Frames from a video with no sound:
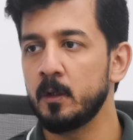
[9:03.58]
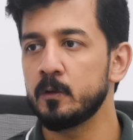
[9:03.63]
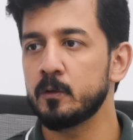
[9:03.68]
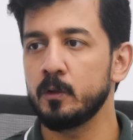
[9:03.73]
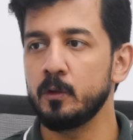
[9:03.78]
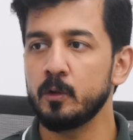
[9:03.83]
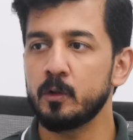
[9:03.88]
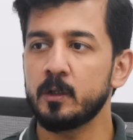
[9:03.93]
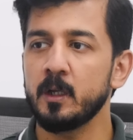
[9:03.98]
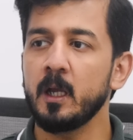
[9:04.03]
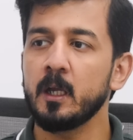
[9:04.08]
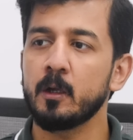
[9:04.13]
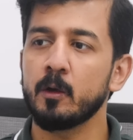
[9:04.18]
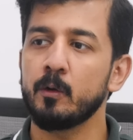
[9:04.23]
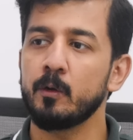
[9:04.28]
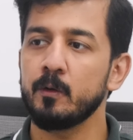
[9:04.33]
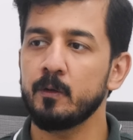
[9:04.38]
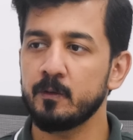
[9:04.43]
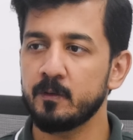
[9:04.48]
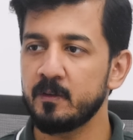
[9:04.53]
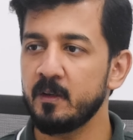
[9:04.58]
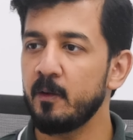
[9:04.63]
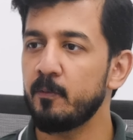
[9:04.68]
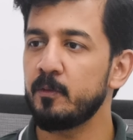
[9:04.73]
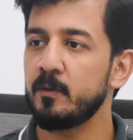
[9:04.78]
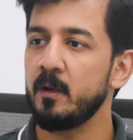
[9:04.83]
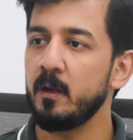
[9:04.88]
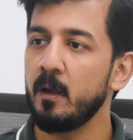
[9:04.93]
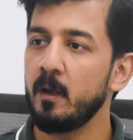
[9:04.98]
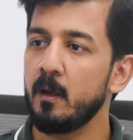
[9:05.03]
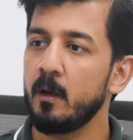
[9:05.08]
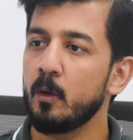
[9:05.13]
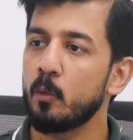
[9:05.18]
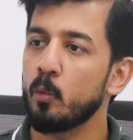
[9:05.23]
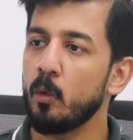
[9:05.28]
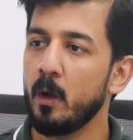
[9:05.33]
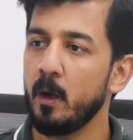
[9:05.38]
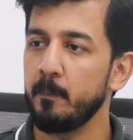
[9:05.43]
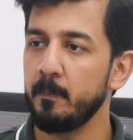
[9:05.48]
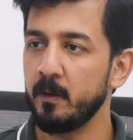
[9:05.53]
So you take your safety
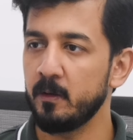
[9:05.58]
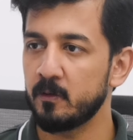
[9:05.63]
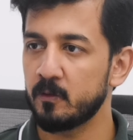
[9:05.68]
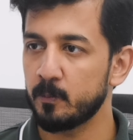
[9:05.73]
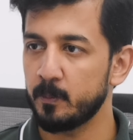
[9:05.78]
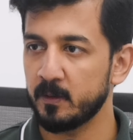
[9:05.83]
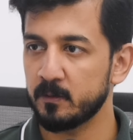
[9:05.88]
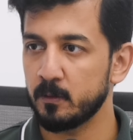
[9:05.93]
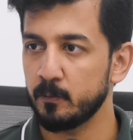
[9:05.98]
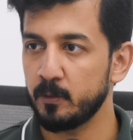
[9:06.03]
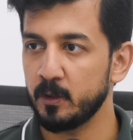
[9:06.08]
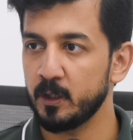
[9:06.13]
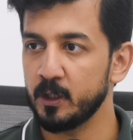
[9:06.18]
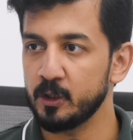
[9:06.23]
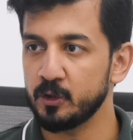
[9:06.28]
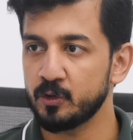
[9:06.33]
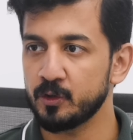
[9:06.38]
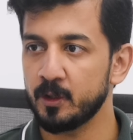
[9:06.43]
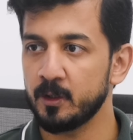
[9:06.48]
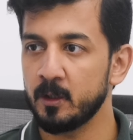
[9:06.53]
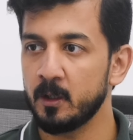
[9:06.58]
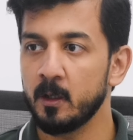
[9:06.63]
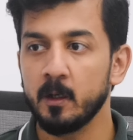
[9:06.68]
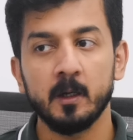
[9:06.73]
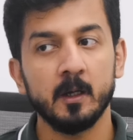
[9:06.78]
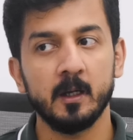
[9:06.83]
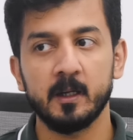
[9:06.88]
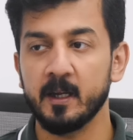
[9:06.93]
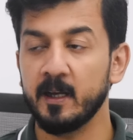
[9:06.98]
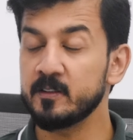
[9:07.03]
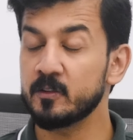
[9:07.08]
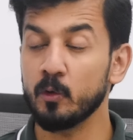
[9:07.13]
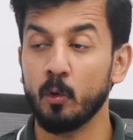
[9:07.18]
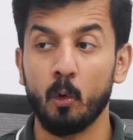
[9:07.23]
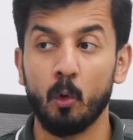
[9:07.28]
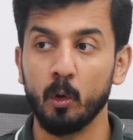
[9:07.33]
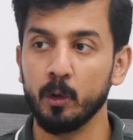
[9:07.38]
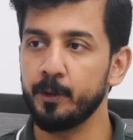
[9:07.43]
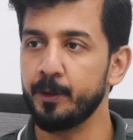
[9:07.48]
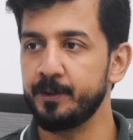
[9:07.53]
requirement specification. It has
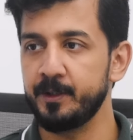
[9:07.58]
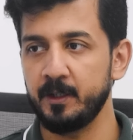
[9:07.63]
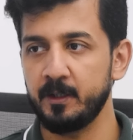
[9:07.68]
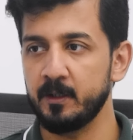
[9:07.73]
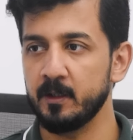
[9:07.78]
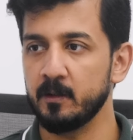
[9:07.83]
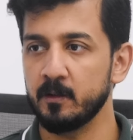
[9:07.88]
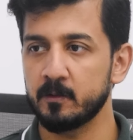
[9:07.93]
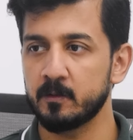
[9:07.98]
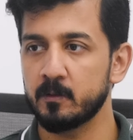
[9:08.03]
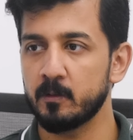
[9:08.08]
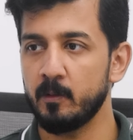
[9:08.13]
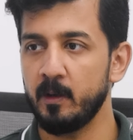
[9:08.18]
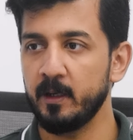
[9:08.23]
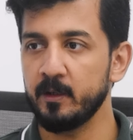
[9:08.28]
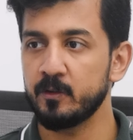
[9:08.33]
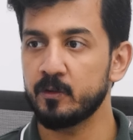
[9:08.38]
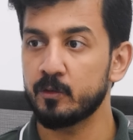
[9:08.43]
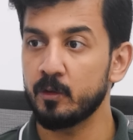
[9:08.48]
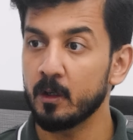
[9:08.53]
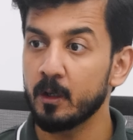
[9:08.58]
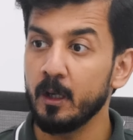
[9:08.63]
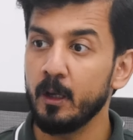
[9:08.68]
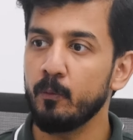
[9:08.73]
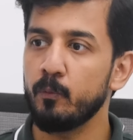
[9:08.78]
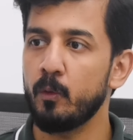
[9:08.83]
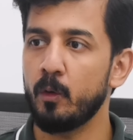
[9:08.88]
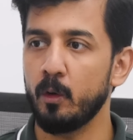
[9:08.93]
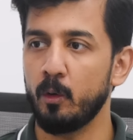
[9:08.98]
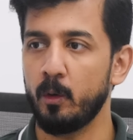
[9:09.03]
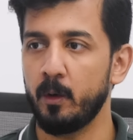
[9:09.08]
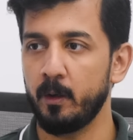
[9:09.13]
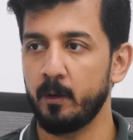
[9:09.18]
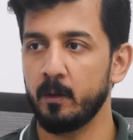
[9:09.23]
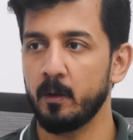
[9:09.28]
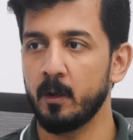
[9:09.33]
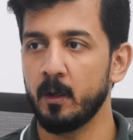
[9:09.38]
all the details, right? Strictly followed.